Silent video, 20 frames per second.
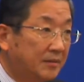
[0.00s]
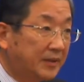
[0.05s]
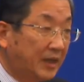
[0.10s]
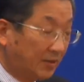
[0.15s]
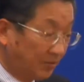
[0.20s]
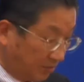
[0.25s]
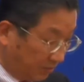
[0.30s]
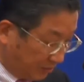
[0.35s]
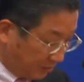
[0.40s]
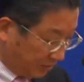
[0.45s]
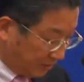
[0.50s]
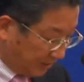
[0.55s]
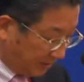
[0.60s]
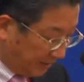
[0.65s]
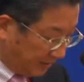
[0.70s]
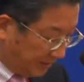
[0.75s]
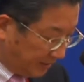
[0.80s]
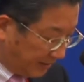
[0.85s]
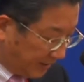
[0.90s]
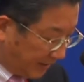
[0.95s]

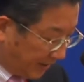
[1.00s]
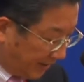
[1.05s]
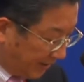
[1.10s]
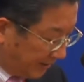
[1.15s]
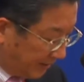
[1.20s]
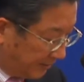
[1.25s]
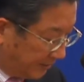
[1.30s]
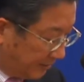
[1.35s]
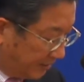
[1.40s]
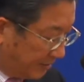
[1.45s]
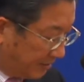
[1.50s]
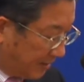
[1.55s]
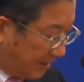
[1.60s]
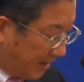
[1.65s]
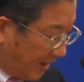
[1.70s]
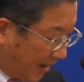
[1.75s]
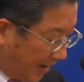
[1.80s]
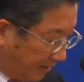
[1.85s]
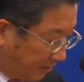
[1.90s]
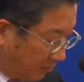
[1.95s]
technology and
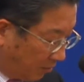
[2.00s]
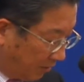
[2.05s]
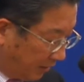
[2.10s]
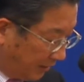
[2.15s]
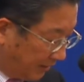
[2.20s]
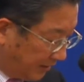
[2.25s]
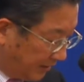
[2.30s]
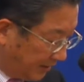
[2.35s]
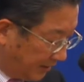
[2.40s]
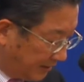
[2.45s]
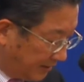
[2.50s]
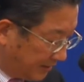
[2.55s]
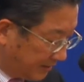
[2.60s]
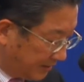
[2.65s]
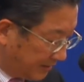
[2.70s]
high quality